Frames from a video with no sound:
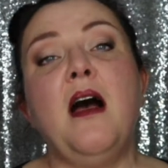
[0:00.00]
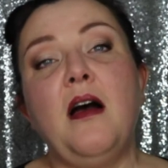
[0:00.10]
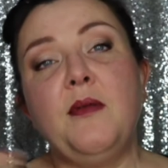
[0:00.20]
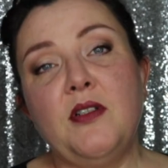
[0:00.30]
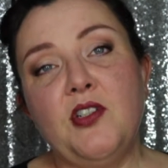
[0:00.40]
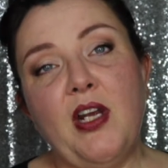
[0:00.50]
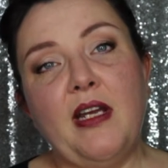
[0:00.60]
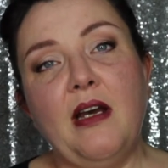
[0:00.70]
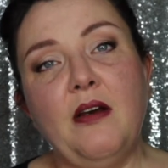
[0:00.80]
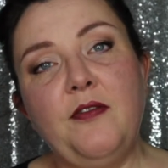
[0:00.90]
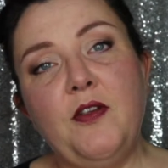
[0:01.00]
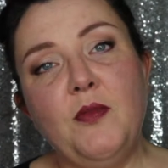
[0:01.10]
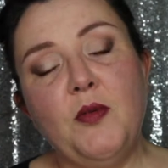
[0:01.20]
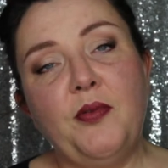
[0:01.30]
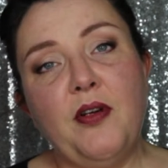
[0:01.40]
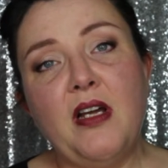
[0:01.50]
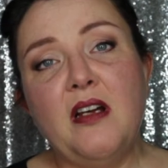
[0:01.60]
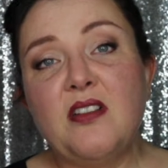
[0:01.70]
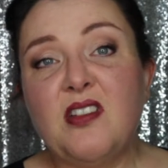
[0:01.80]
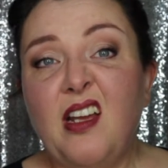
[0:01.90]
I'm going to check out a few more products